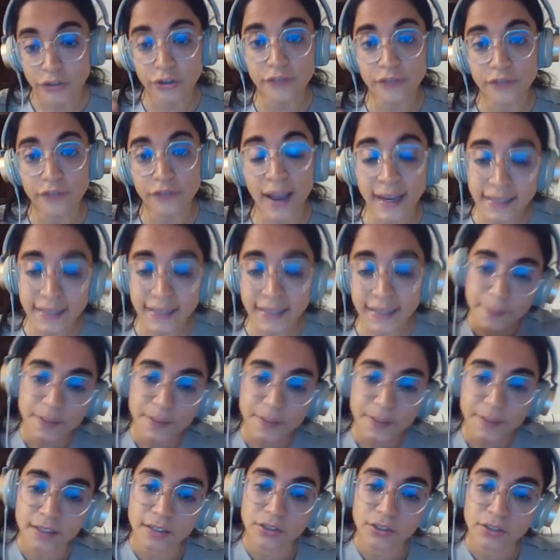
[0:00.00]
So if I
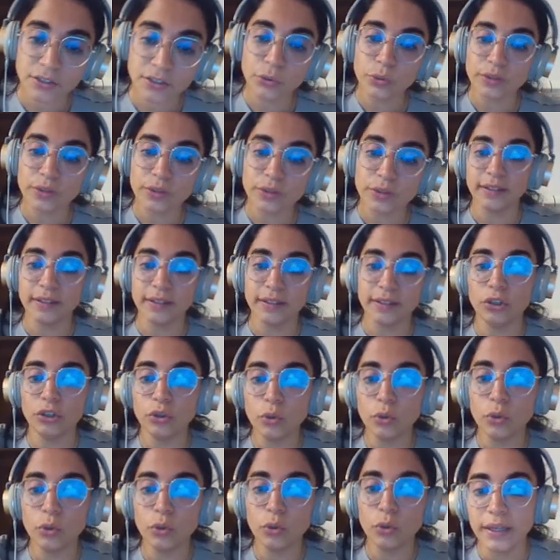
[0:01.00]
substitute
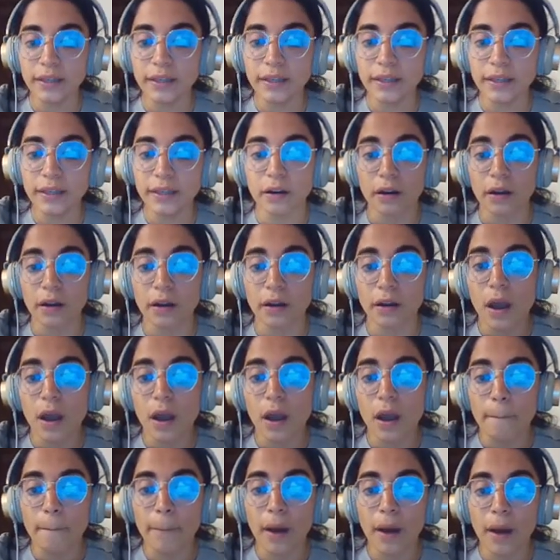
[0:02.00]
du here
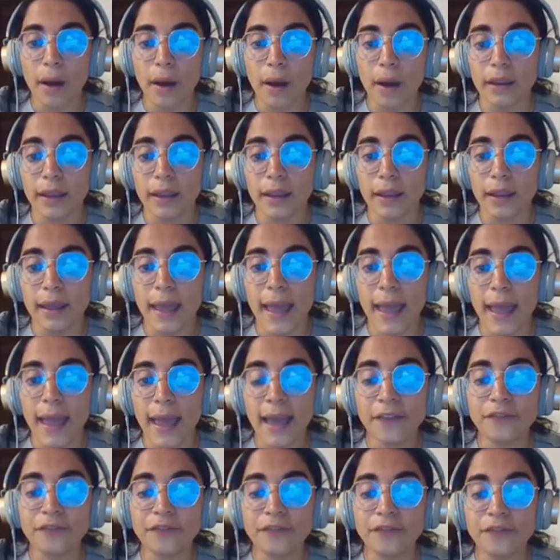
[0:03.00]
by
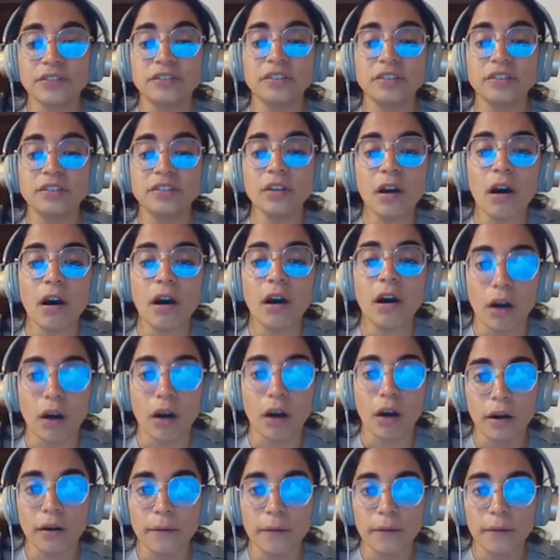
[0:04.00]

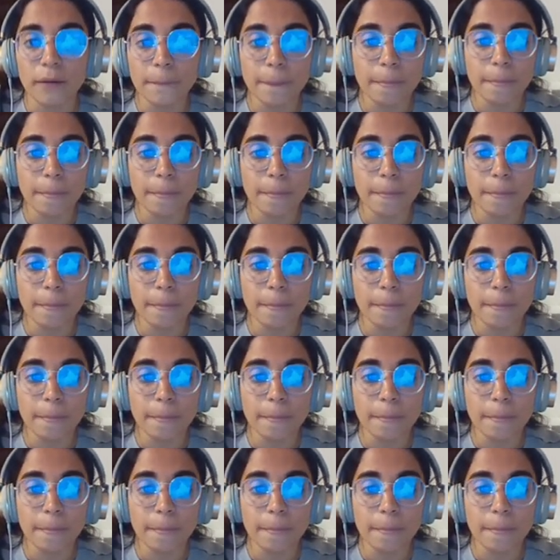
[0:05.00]
fdr,